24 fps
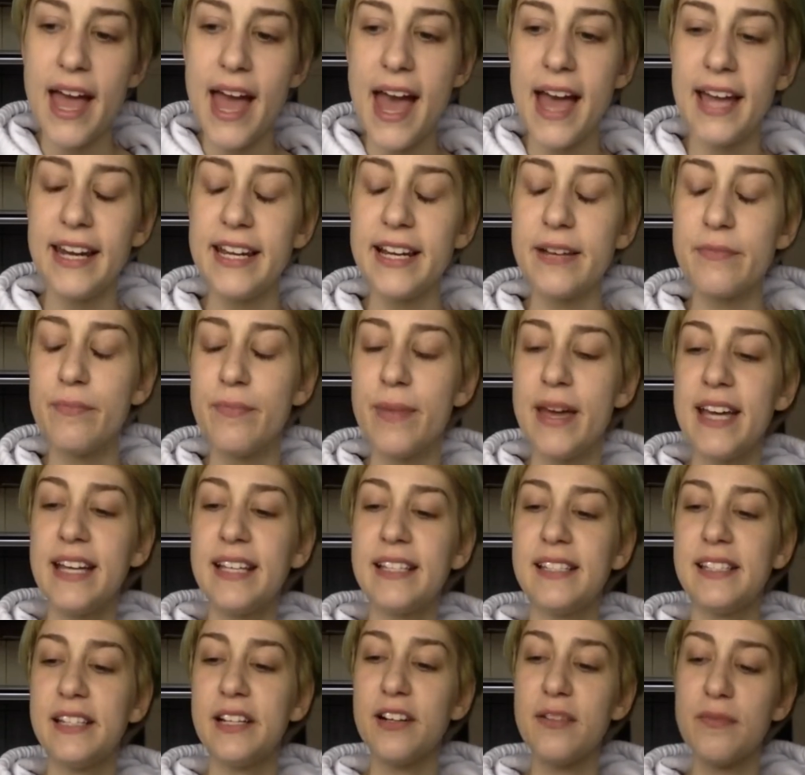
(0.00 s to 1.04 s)
it
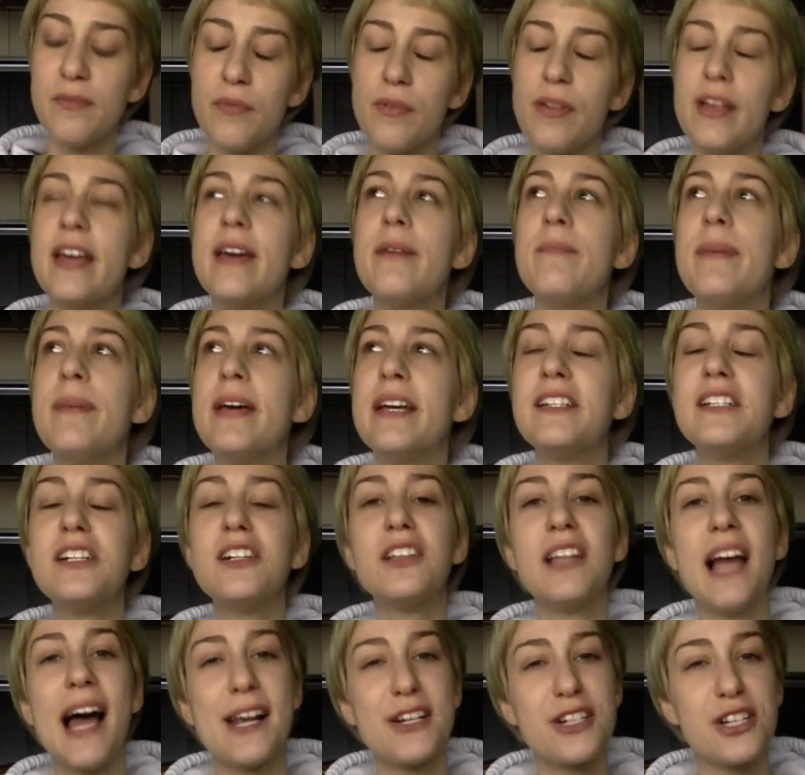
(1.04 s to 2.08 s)
makes
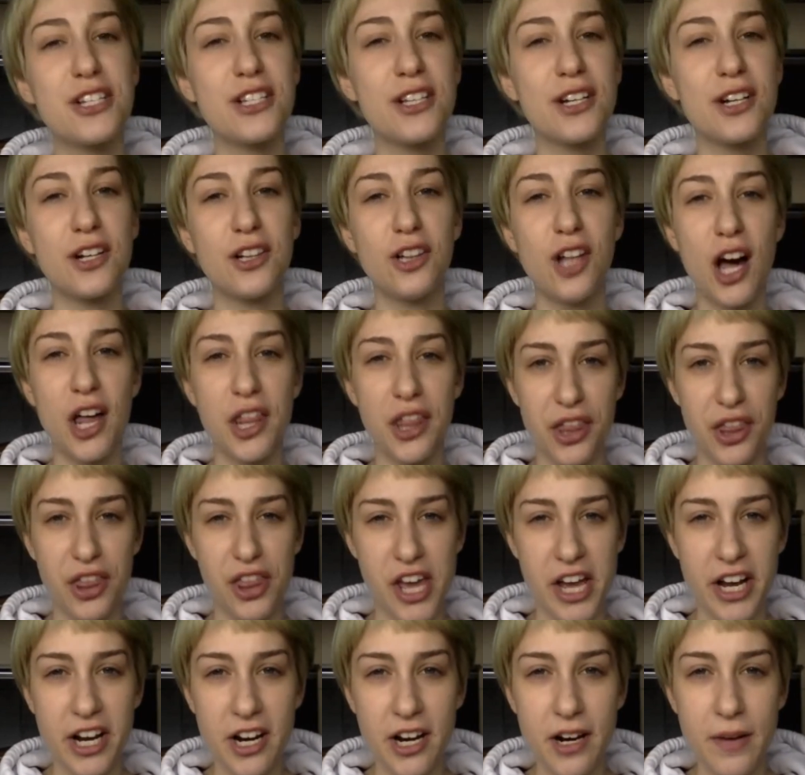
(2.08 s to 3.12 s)
your lashes look a lot
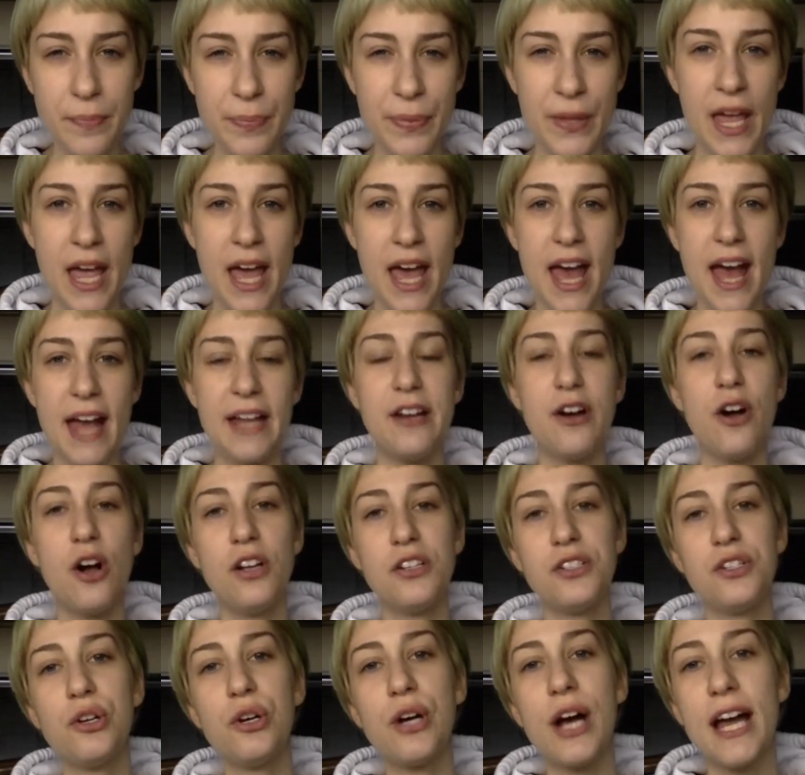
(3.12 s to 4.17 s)
thicker, and it
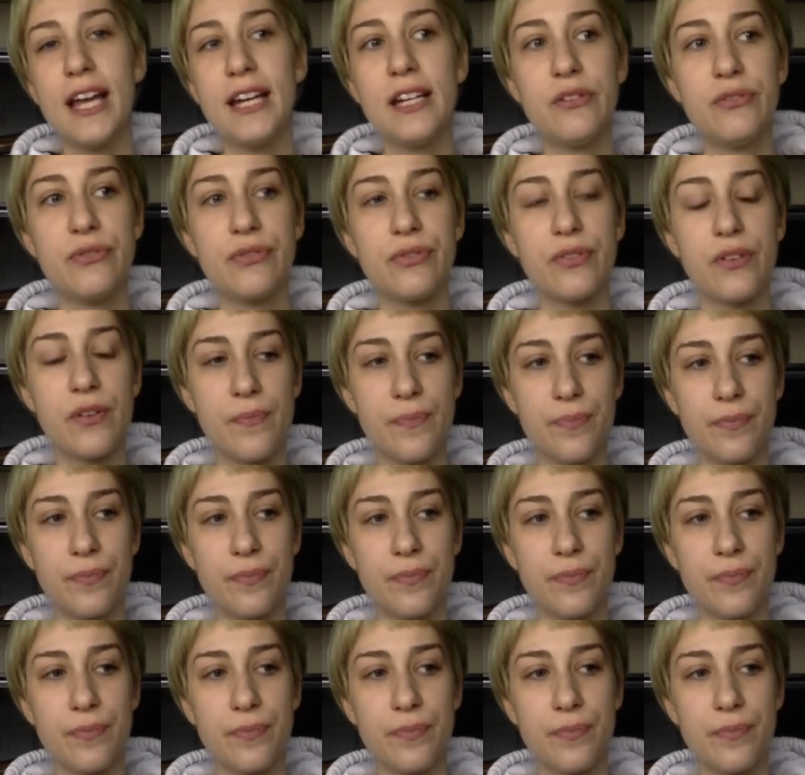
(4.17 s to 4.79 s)
also kind of